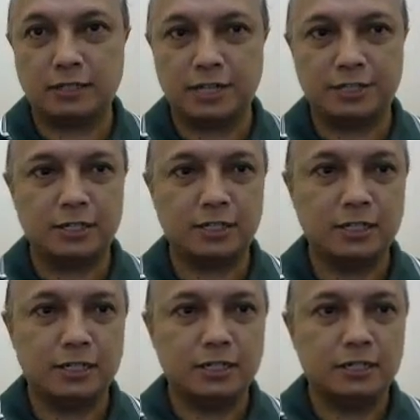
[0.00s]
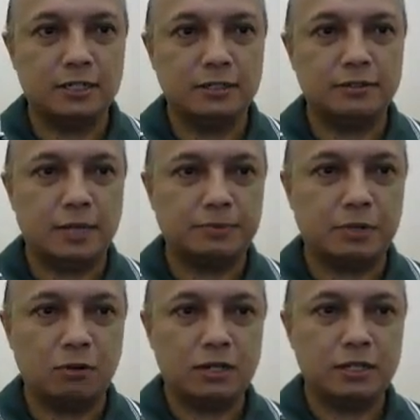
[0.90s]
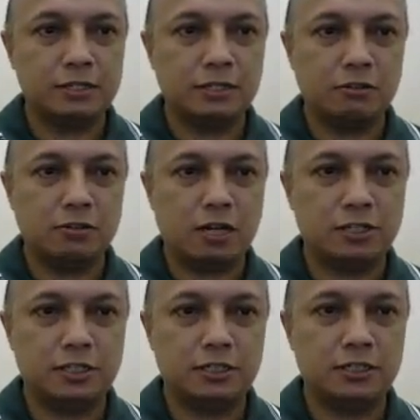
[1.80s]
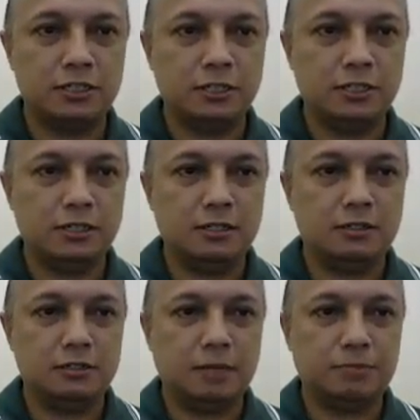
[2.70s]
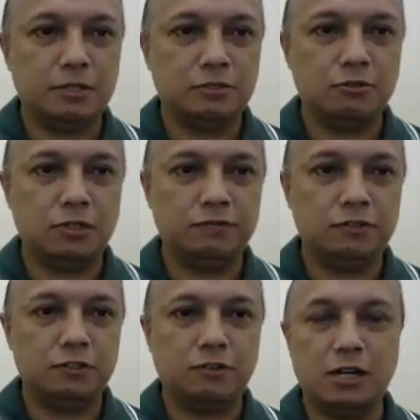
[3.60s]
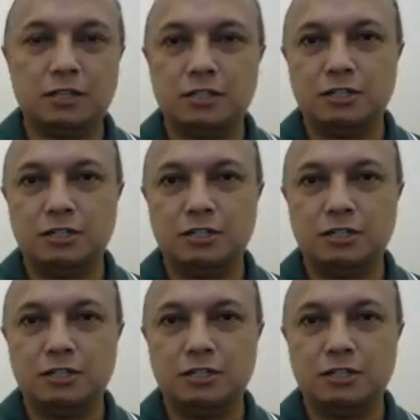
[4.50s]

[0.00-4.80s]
later. Chapter 1 is Introduction, Chapter 2 Review of Related